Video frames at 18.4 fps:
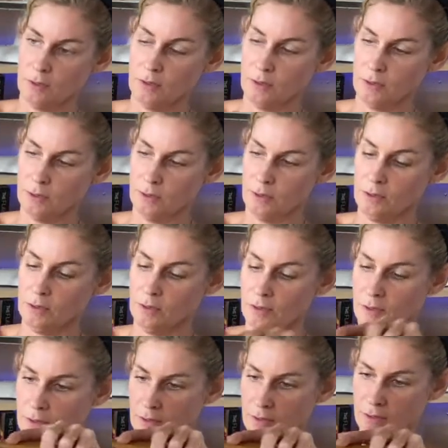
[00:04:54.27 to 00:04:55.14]

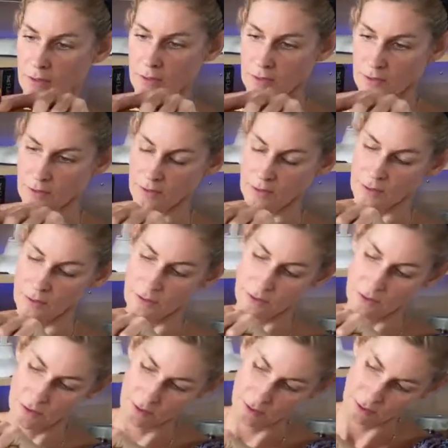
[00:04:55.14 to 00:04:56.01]

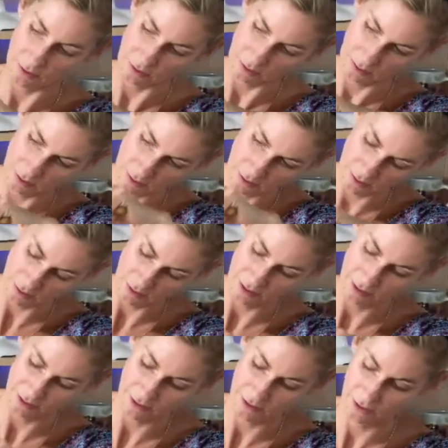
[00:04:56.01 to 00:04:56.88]

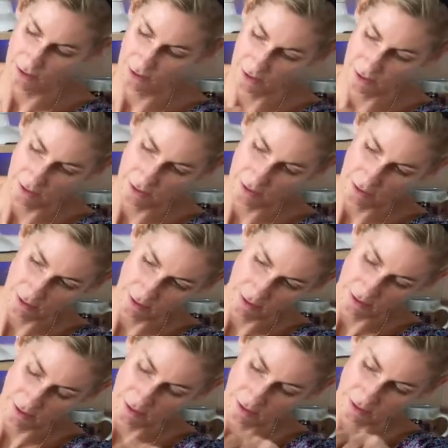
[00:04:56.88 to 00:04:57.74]

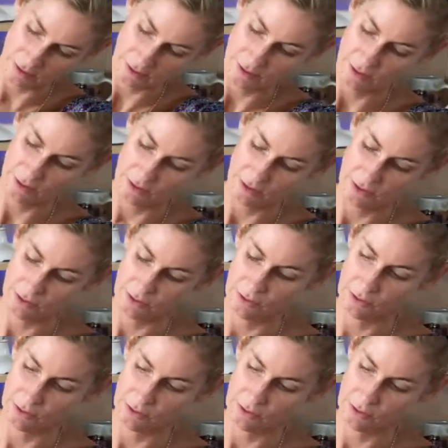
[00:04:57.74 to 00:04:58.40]
No one is speaking in this clip.